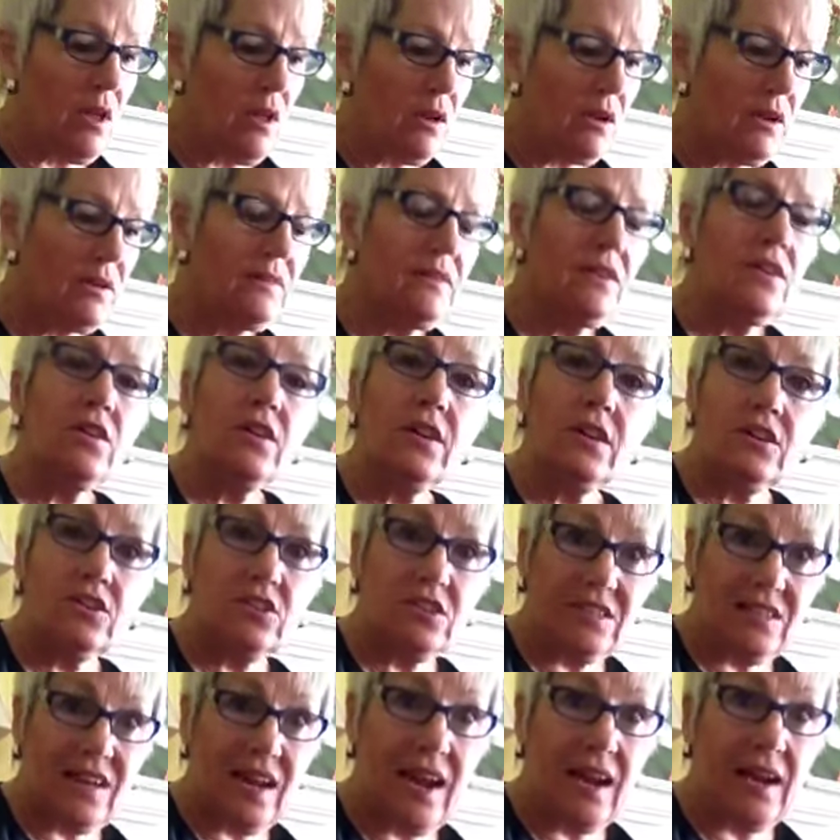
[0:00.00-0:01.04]
because they're going to
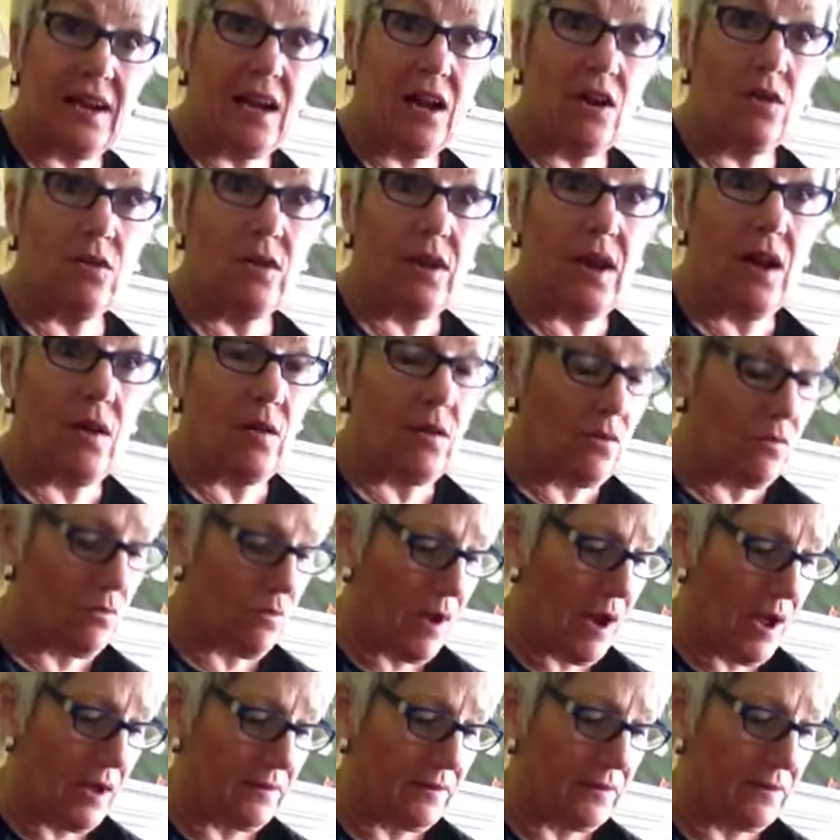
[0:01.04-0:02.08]
just hang out now and
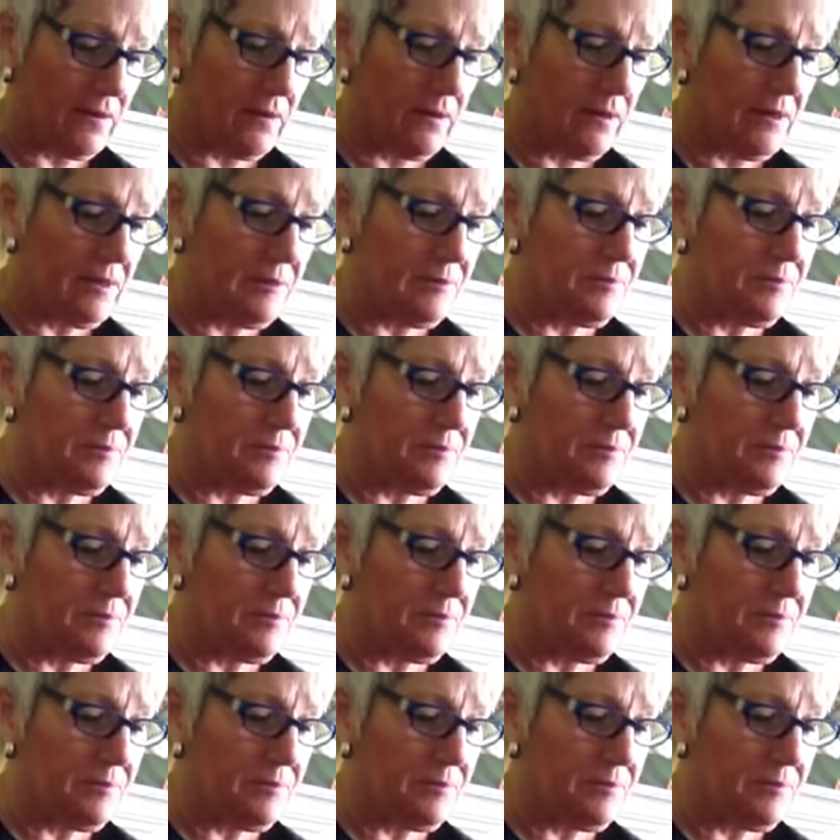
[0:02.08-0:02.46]
rest.